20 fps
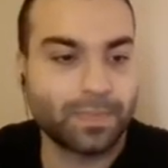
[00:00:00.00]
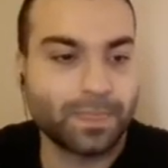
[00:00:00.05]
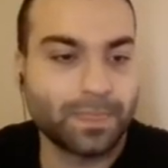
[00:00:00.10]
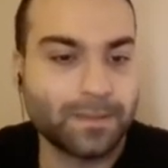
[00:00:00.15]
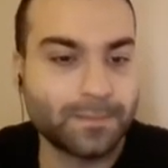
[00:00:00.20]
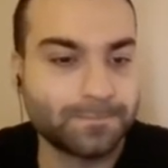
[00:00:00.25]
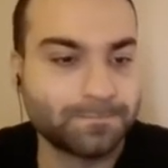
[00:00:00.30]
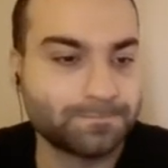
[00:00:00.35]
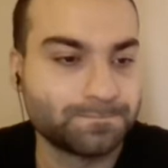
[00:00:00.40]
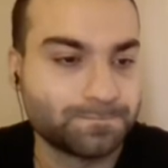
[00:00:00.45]

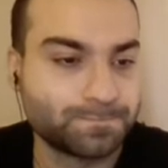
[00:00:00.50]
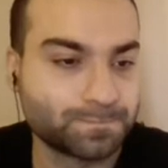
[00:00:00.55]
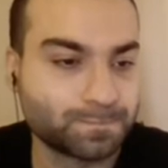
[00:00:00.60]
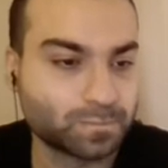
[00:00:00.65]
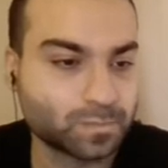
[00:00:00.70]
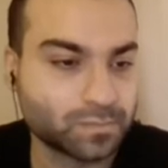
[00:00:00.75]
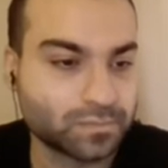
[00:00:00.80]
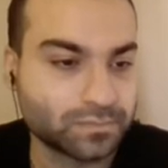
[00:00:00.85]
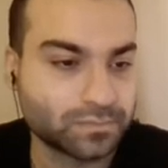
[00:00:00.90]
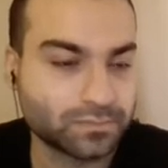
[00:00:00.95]

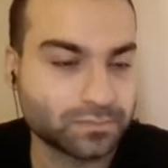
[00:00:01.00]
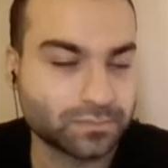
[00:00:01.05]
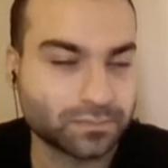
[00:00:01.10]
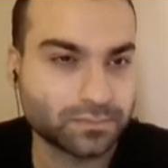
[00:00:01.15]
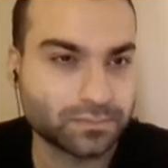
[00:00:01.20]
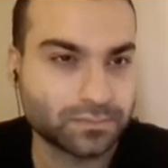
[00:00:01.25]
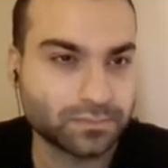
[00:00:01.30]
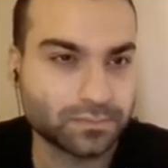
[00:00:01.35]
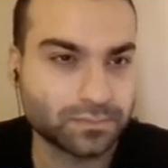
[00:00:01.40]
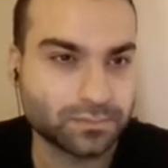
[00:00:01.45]

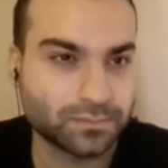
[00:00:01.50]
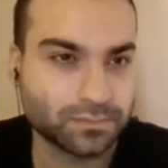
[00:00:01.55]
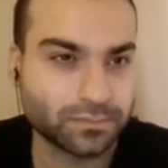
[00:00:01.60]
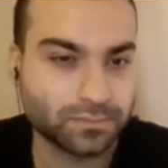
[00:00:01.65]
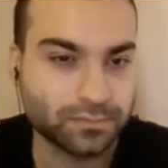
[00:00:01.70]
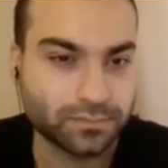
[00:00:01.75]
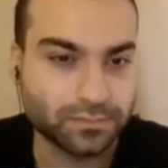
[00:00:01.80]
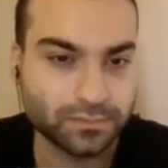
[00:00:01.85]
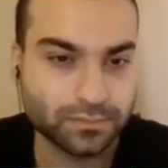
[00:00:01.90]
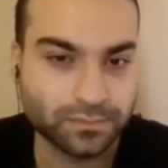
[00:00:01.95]

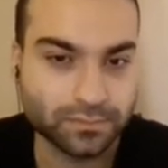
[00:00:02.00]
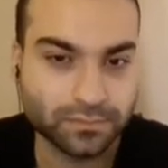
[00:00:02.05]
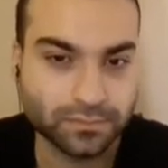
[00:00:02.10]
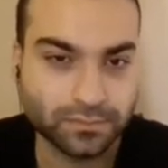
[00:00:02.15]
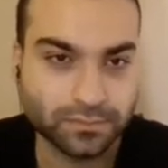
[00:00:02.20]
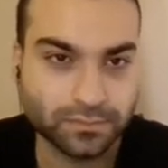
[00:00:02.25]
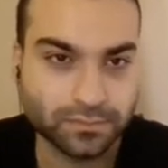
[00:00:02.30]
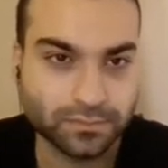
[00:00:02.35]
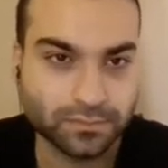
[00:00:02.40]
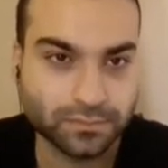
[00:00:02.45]

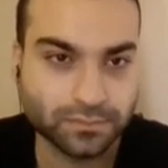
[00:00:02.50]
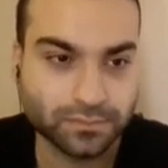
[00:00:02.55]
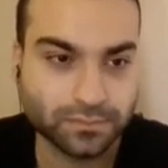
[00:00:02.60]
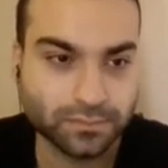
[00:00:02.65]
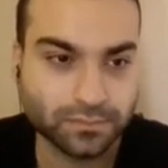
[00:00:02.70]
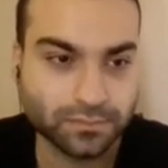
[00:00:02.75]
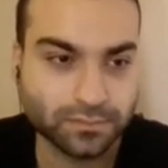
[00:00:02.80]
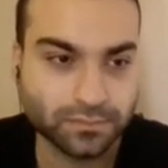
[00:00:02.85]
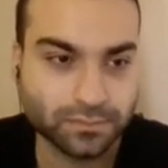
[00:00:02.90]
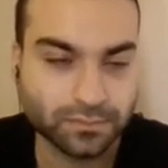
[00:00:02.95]

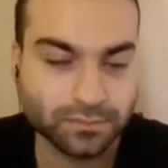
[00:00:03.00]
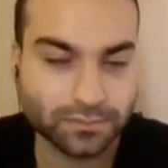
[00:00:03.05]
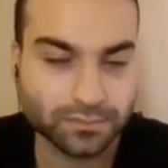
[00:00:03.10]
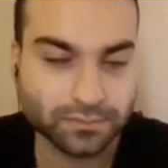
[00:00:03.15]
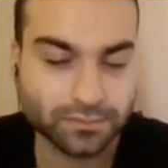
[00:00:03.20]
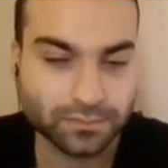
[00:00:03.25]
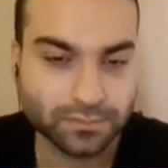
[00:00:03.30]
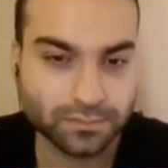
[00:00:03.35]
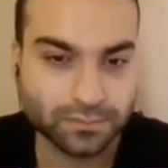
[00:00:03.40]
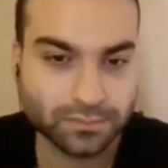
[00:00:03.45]

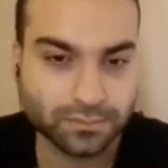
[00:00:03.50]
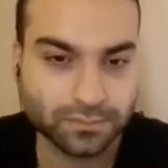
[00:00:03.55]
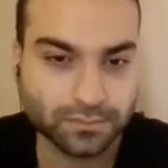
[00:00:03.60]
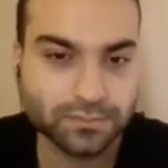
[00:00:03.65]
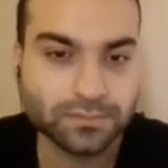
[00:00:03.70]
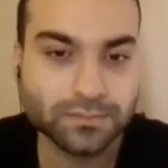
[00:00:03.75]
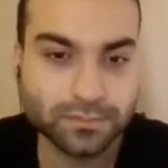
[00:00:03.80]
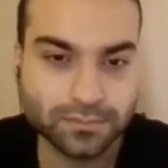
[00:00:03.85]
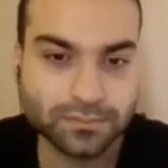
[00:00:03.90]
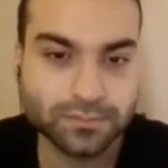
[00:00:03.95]

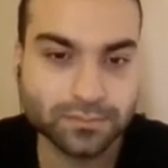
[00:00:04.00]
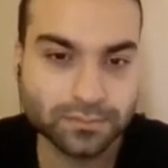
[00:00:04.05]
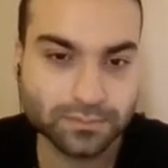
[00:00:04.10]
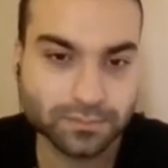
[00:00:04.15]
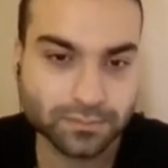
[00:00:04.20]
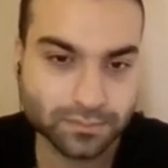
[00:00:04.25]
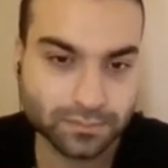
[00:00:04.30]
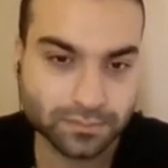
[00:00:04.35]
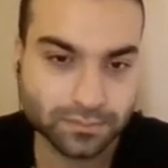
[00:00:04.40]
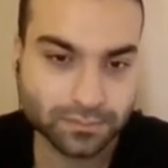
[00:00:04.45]

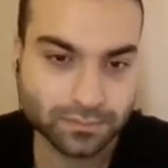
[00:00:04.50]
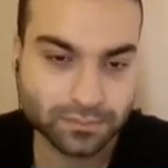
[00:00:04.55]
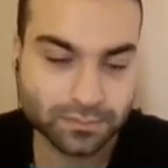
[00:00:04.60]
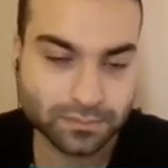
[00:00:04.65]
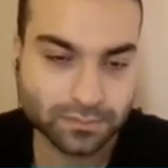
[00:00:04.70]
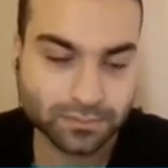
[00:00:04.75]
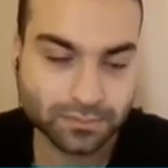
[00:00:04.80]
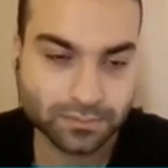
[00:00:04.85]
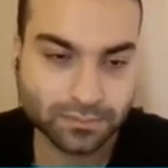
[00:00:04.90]
No words are spoken by the person on screen.